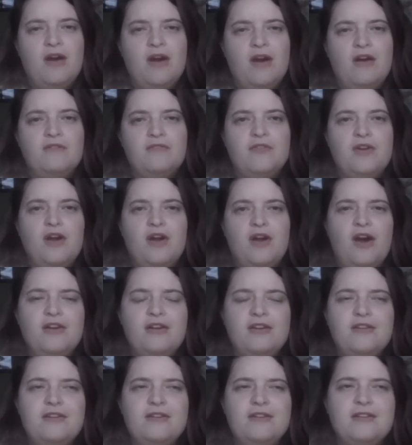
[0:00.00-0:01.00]
of how
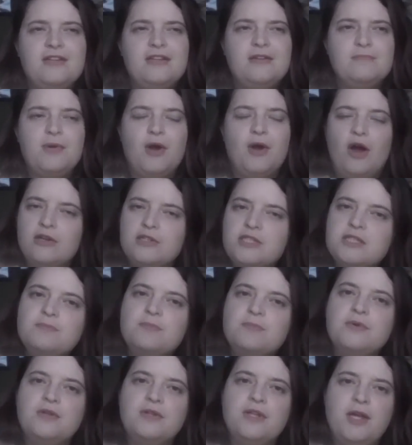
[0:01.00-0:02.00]

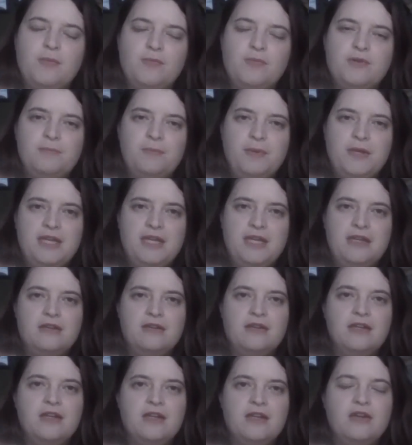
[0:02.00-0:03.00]
impossible it would
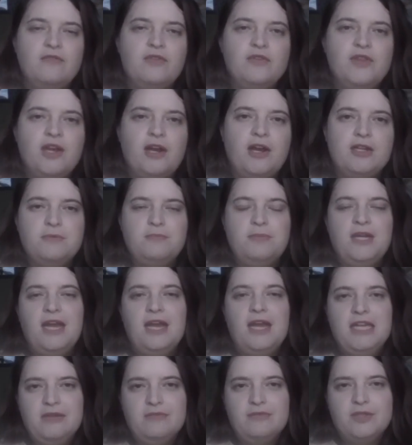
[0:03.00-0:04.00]
be for there to be
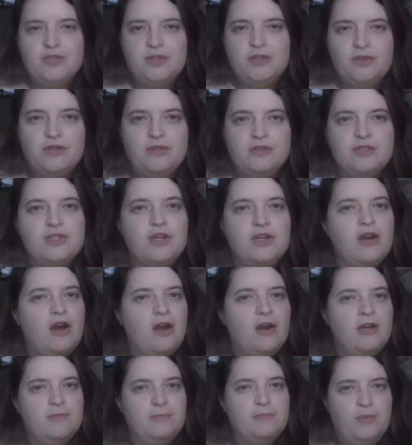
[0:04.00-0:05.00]
any return to a
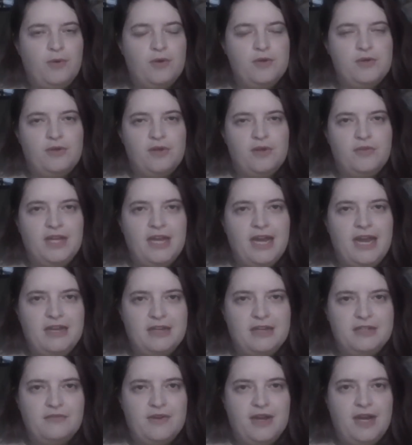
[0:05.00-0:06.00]
hard border on the
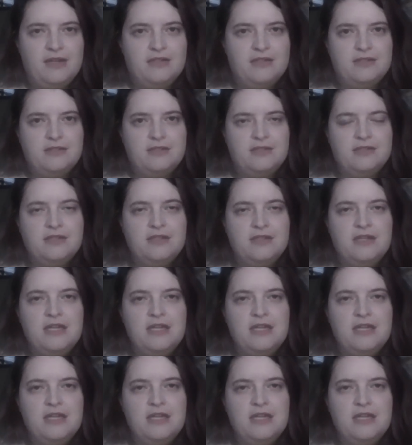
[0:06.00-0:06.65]
island of Ireland.